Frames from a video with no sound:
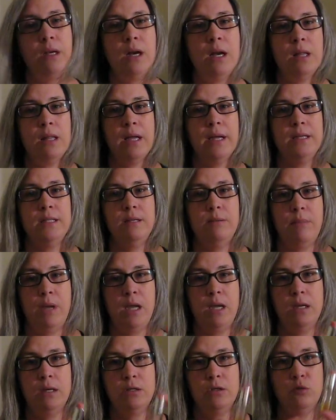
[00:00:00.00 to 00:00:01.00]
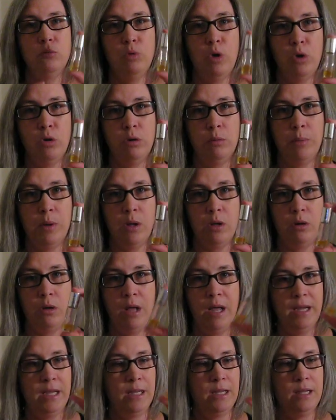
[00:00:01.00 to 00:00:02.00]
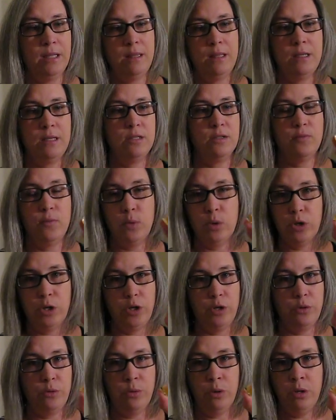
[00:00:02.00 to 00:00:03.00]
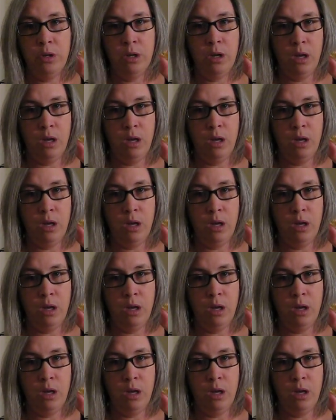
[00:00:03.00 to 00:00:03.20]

I like to make is a roller bottle. I can get these for you.